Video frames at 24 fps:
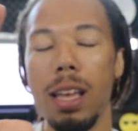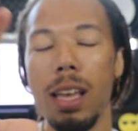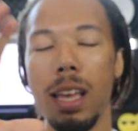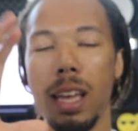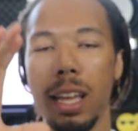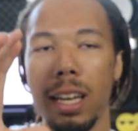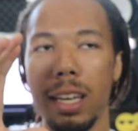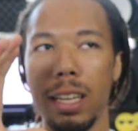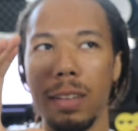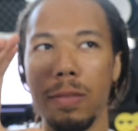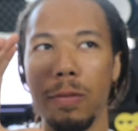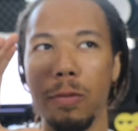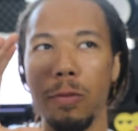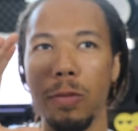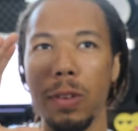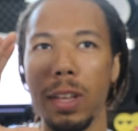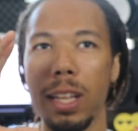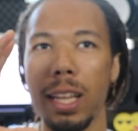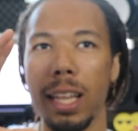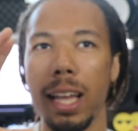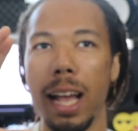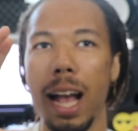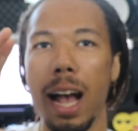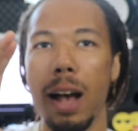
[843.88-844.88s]
and
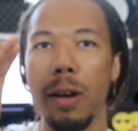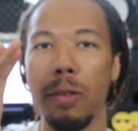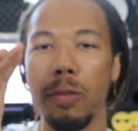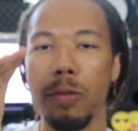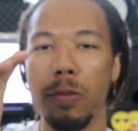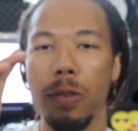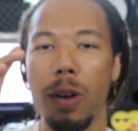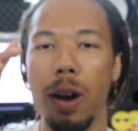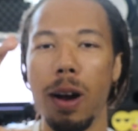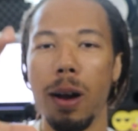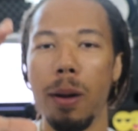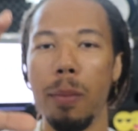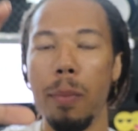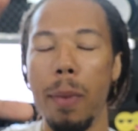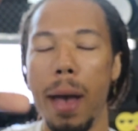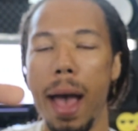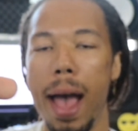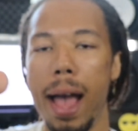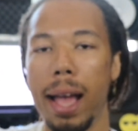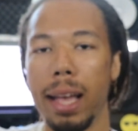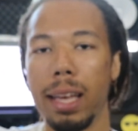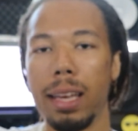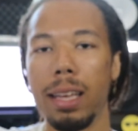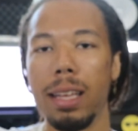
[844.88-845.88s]
feeling how far
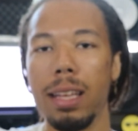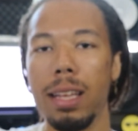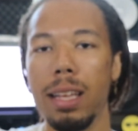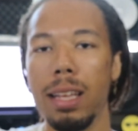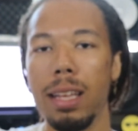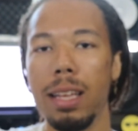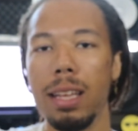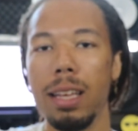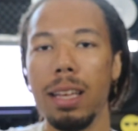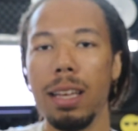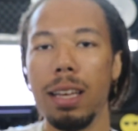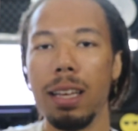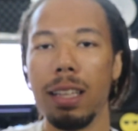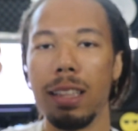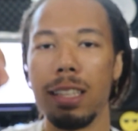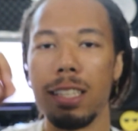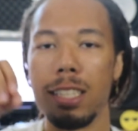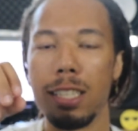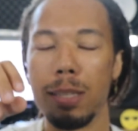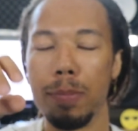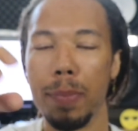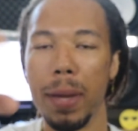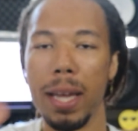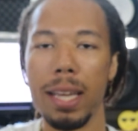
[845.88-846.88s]
back the
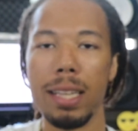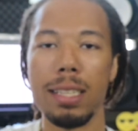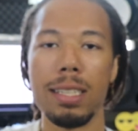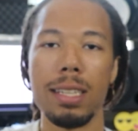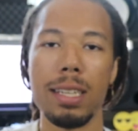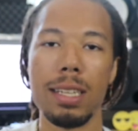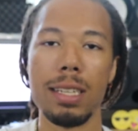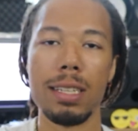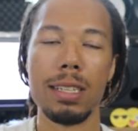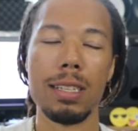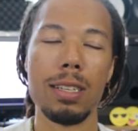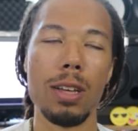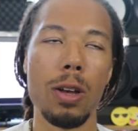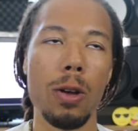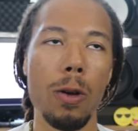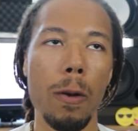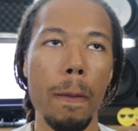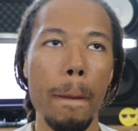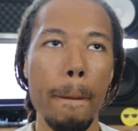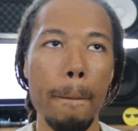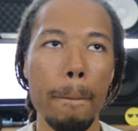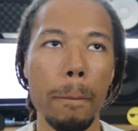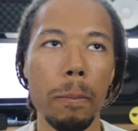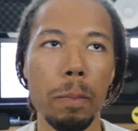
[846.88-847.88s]
space is.
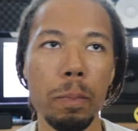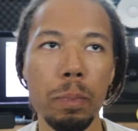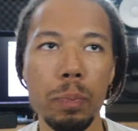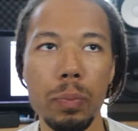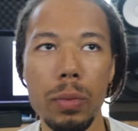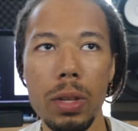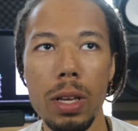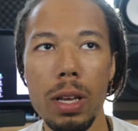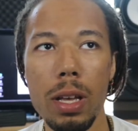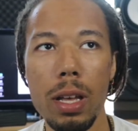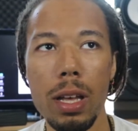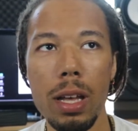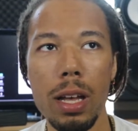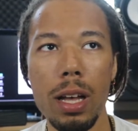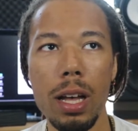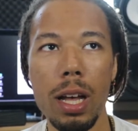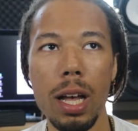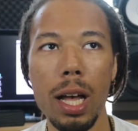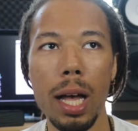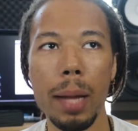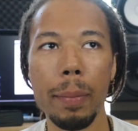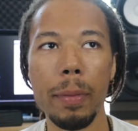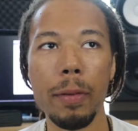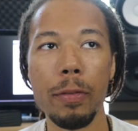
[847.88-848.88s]
So
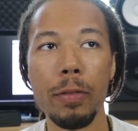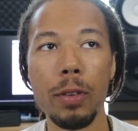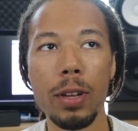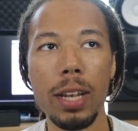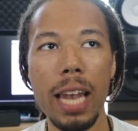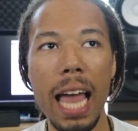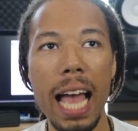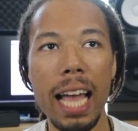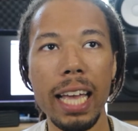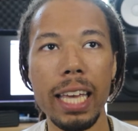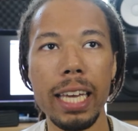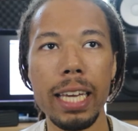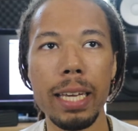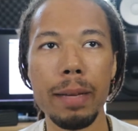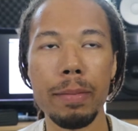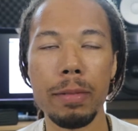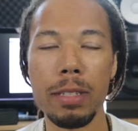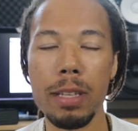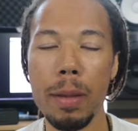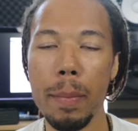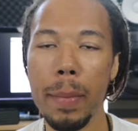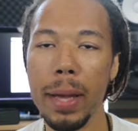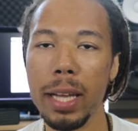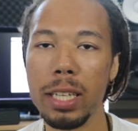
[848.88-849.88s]
if you're lacking
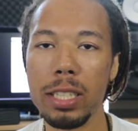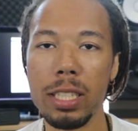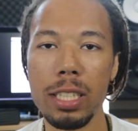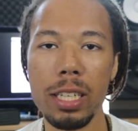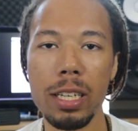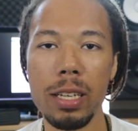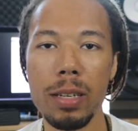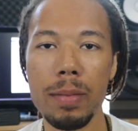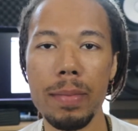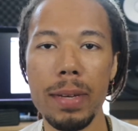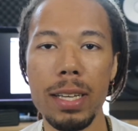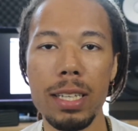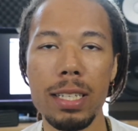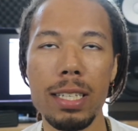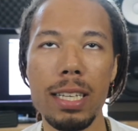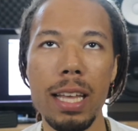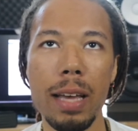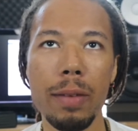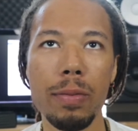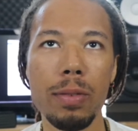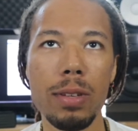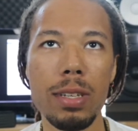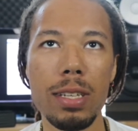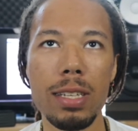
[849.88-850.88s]
dimension in your mix,
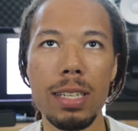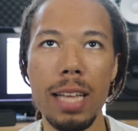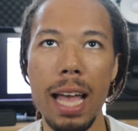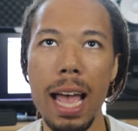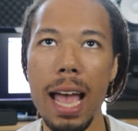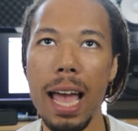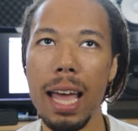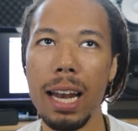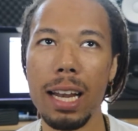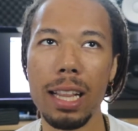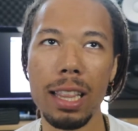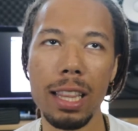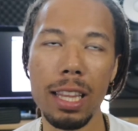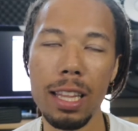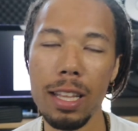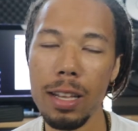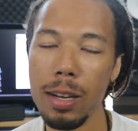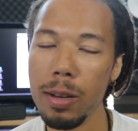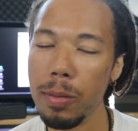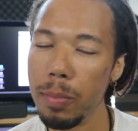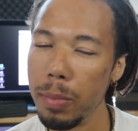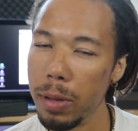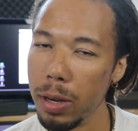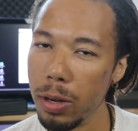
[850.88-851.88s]
definitely just add a
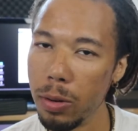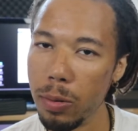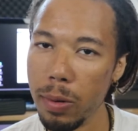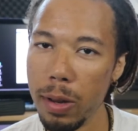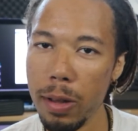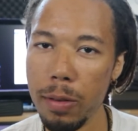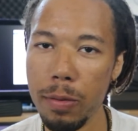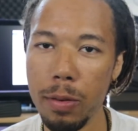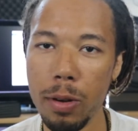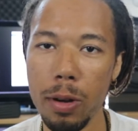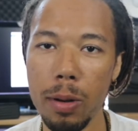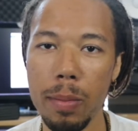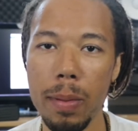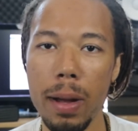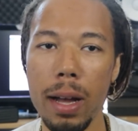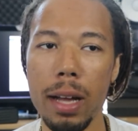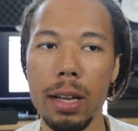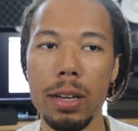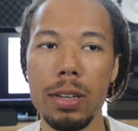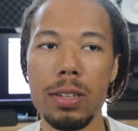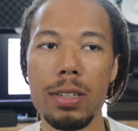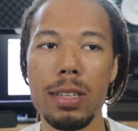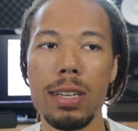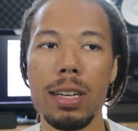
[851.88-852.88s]
little bit of reverb
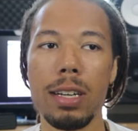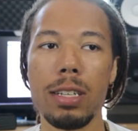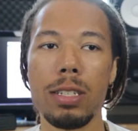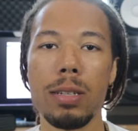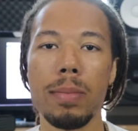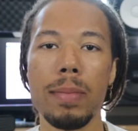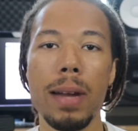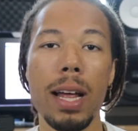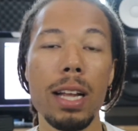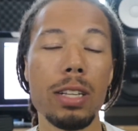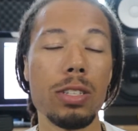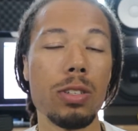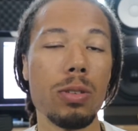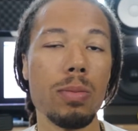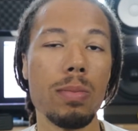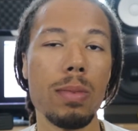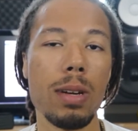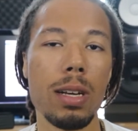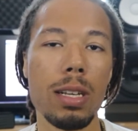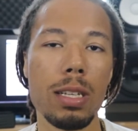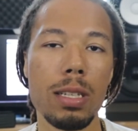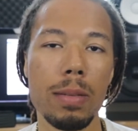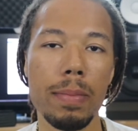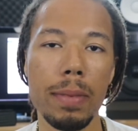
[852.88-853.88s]
on your snare drum. Not too
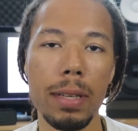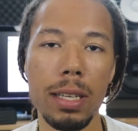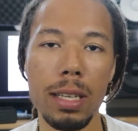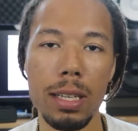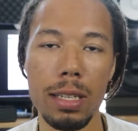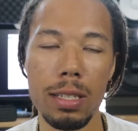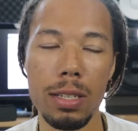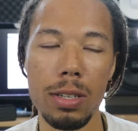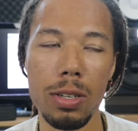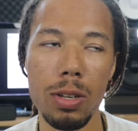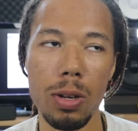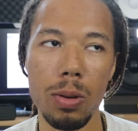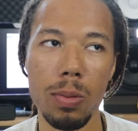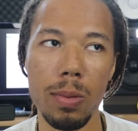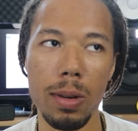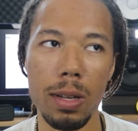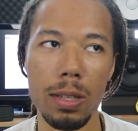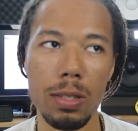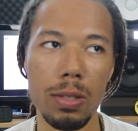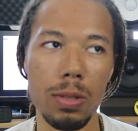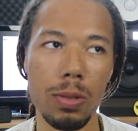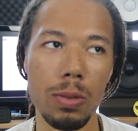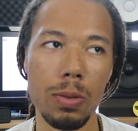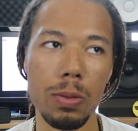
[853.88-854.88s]
much, because you don't
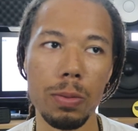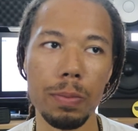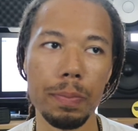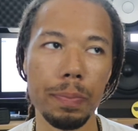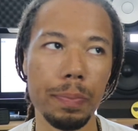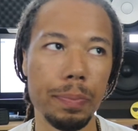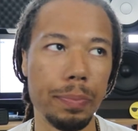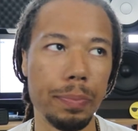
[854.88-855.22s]
want to,